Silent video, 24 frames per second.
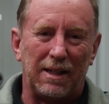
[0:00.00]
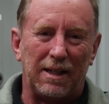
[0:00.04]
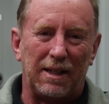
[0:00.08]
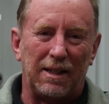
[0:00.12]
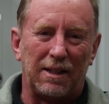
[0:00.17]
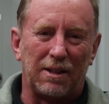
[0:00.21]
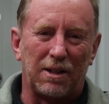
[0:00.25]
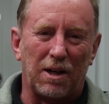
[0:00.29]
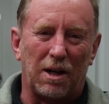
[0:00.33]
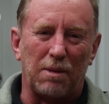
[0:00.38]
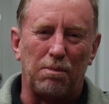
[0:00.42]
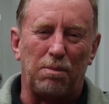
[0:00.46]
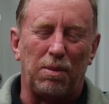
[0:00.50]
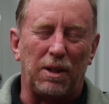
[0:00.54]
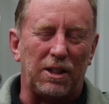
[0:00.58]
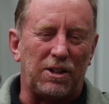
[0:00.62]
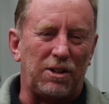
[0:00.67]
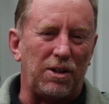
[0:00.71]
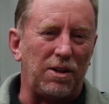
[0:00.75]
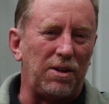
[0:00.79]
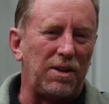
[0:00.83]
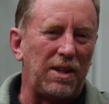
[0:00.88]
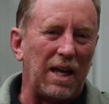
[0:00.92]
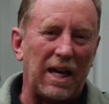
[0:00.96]
God bless
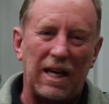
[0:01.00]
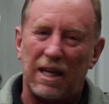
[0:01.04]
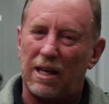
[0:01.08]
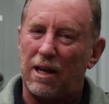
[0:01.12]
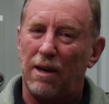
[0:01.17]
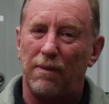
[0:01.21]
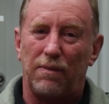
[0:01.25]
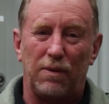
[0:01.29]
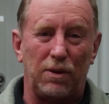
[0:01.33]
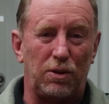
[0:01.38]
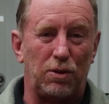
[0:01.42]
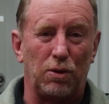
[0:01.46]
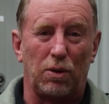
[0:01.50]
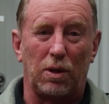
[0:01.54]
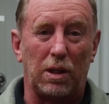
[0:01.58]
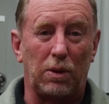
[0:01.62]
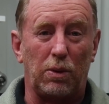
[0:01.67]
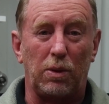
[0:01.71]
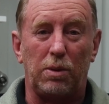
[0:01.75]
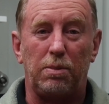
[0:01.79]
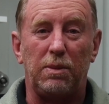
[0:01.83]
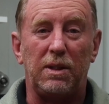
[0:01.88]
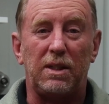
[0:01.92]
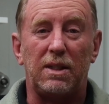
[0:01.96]
you. Thank you for joining
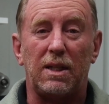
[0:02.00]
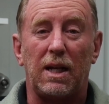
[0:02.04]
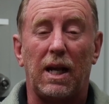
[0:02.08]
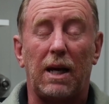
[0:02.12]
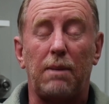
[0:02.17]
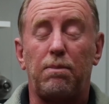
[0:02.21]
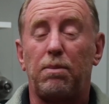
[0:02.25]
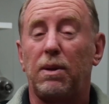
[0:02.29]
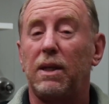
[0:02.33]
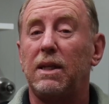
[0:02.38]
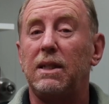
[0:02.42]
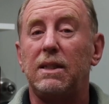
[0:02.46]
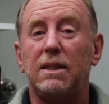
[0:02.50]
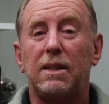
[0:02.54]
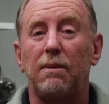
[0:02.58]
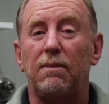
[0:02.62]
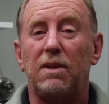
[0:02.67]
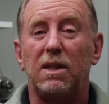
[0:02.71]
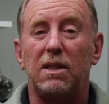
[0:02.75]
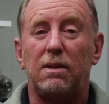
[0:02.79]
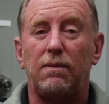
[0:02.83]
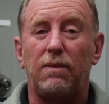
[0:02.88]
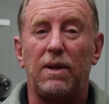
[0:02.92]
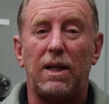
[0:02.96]
with me today. Please give
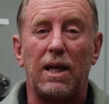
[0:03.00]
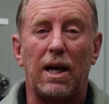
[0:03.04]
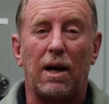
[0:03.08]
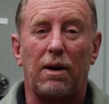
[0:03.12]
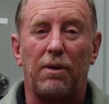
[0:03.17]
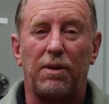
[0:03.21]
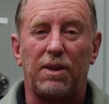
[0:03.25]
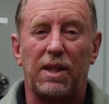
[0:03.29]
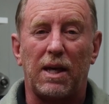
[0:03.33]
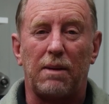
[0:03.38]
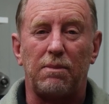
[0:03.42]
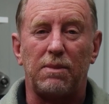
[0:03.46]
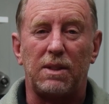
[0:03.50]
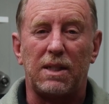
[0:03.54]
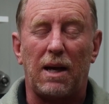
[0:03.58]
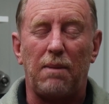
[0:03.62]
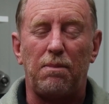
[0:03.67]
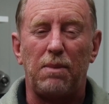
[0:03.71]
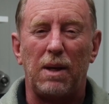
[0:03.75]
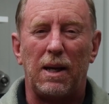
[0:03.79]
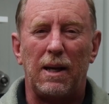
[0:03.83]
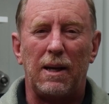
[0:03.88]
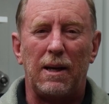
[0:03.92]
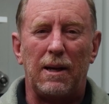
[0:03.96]
this video a thumbs up.
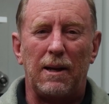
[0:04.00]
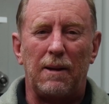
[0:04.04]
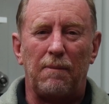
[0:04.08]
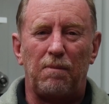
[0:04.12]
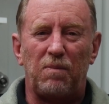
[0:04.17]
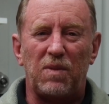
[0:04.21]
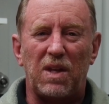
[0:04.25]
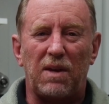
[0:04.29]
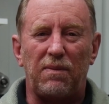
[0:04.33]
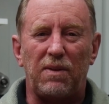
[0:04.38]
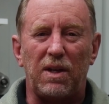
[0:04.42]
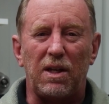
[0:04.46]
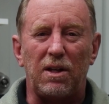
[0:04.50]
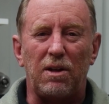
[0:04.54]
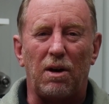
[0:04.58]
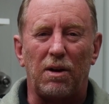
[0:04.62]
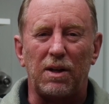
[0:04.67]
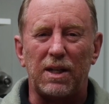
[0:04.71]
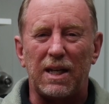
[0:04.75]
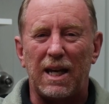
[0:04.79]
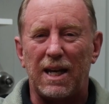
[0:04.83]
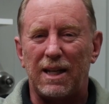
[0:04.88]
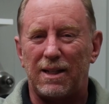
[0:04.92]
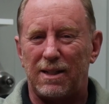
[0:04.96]
If you're not
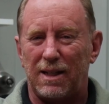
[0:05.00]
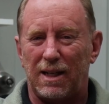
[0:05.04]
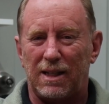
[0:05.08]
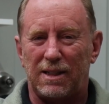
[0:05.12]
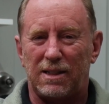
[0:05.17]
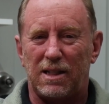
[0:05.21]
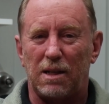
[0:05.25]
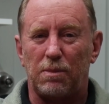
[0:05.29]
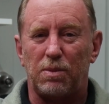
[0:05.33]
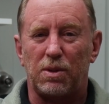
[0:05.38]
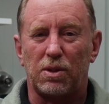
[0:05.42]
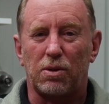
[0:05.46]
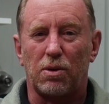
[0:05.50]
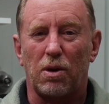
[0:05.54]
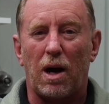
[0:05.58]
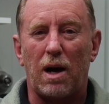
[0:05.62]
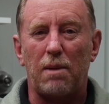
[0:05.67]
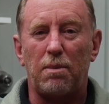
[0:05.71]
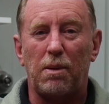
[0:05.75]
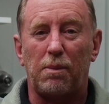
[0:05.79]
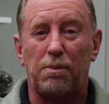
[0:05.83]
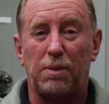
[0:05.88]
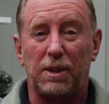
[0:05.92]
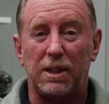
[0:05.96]
yet a
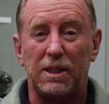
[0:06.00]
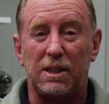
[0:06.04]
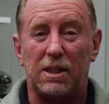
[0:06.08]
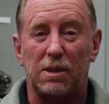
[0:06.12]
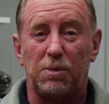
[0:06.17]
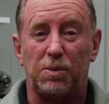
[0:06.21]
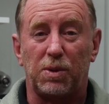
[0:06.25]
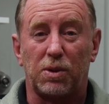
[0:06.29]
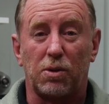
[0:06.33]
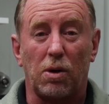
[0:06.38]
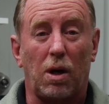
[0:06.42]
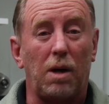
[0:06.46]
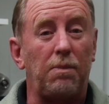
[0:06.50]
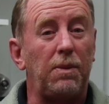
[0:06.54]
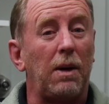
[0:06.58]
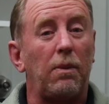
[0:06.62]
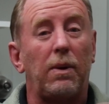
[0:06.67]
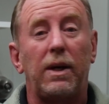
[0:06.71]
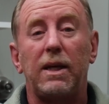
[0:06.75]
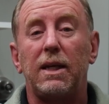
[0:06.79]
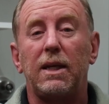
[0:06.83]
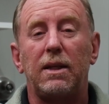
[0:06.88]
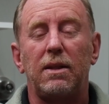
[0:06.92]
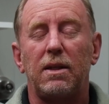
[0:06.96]
subscriber, please subscribe. That way
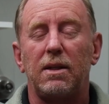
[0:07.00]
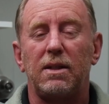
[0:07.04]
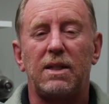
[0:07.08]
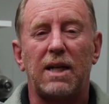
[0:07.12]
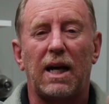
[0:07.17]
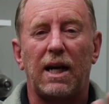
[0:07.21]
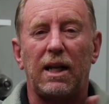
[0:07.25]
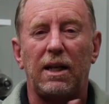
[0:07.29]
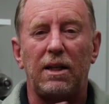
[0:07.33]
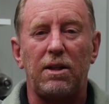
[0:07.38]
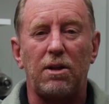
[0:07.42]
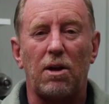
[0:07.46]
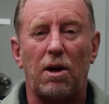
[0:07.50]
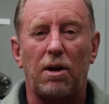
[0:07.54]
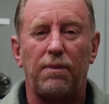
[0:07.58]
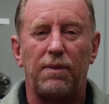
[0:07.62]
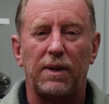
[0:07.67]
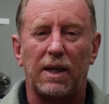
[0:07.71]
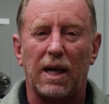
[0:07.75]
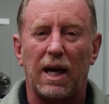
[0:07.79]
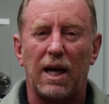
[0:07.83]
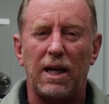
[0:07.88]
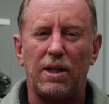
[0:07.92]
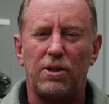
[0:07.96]
you get the daily
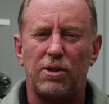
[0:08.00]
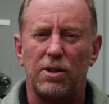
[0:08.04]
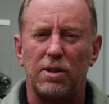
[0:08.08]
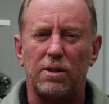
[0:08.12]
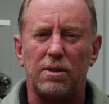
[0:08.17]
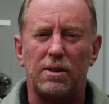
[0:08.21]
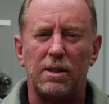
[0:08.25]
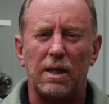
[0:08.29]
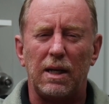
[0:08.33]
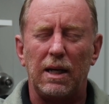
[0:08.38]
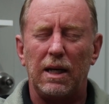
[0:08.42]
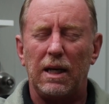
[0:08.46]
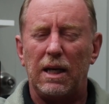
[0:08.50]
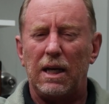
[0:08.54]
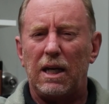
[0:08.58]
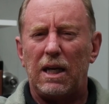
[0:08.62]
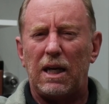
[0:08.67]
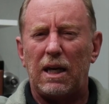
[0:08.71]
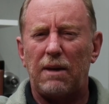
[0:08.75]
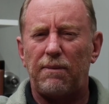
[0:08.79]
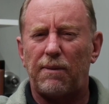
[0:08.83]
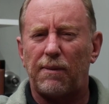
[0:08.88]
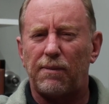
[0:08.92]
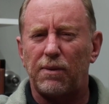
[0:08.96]
notifications.
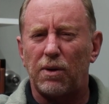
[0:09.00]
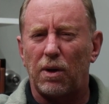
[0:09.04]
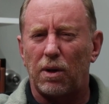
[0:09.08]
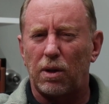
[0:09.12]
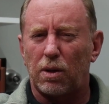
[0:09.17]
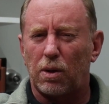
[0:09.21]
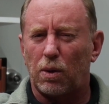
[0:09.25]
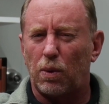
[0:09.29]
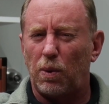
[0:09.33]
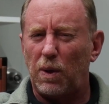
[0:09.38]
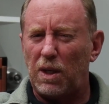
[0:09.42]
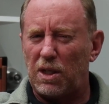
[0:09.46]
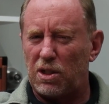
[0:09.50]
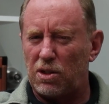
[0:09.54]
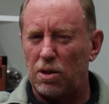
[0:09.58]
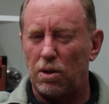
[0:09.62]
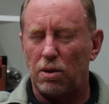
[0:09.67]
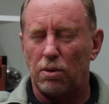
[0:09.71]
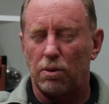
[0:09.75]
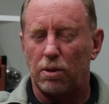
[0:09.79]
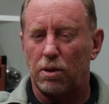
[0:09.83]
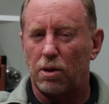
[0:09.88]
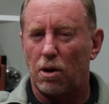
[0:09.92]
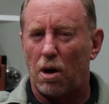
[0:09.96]
If you've got a question
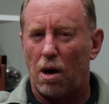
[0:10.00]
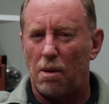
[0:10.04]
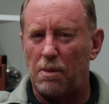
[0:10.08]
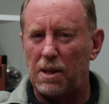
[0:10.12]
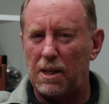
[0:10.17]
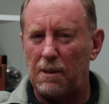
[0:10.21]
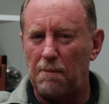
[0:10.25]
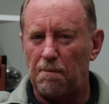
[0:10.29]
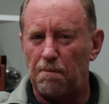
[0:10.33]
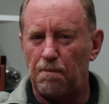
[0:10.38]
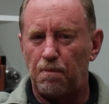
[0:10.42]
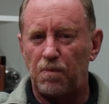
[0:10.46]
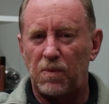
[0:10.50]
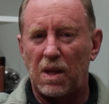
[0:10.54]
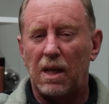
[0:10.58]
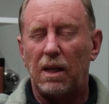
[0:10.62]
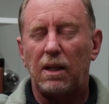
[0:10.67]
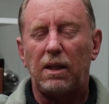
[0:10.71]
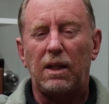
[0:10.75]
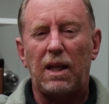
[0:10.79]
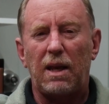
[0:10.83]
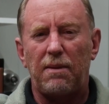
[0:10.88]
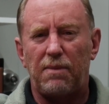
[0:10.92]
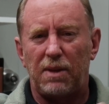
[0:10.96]
or a comment,
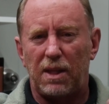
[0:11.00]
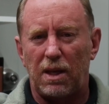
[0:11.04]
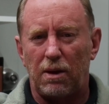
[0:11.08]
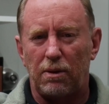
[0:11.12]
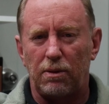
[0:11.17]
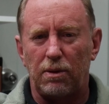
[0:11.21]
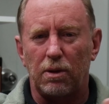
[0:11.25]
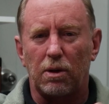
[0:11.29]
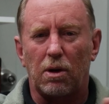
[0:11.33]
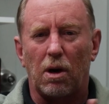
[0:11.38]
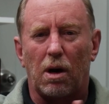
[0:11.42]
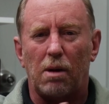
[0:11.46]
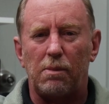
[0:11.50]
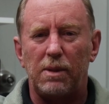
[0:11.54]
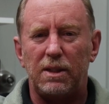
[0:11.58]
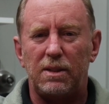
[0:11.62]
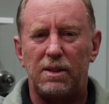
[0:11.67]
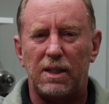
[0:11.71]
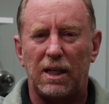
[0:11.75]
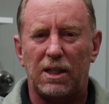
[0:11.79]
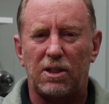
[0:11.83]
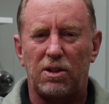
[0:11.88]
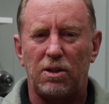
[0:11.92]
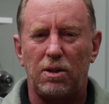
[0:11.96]
leave it there in the comment
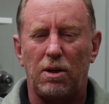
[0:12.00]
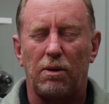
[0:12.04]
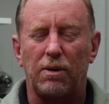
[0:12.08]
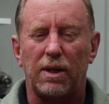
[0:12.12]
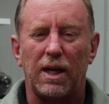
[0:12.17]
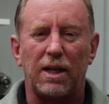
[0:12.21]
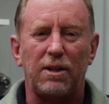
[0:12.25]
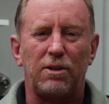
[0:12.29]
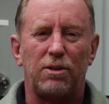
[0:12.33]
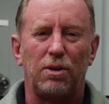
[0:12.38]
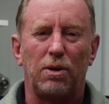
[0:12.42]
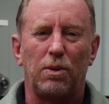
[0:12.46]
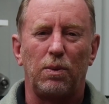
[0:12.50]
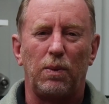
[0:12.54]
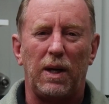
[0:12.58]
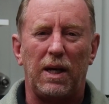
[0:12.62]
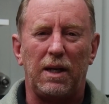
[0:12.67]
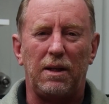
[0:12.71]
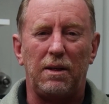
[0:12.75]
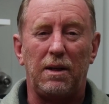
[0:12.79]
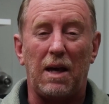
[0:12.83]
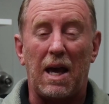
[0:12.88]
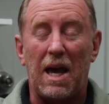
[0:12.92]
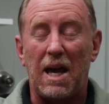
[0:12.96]
section. I'll get to it when
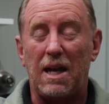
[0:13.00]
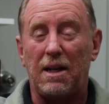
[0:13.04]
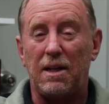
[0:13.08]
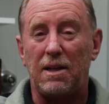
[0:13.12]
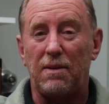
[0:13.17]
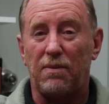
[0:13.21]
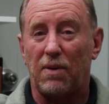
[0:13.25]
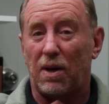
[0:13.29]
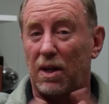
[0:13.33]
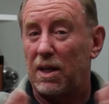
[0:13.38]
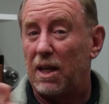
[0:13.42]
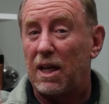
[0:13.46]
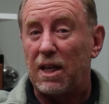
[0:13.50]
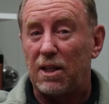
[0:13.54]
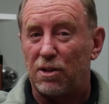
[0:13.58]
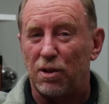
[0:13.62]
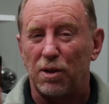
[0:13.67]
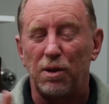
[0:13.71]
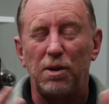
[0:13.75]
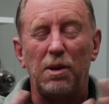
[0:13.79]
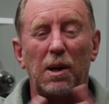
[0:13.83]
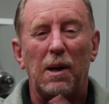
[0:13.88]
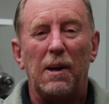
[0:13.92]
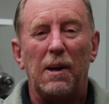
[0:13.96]
and if I need to.